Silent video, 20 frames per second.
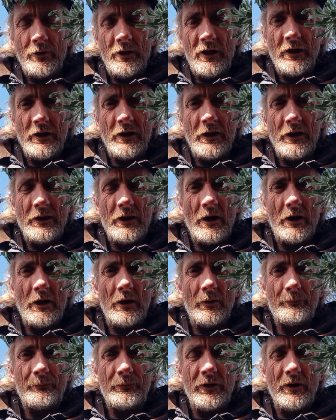And,
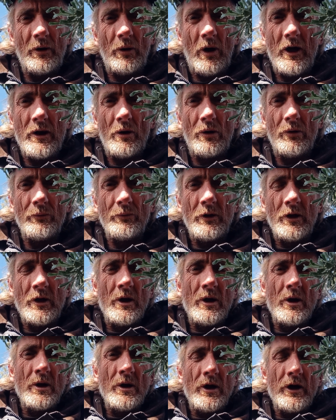you know,
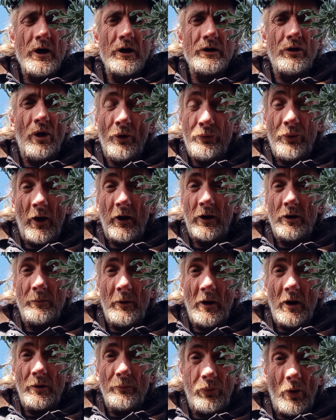it looks like an
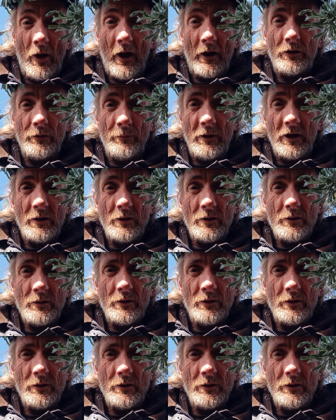American flag to me.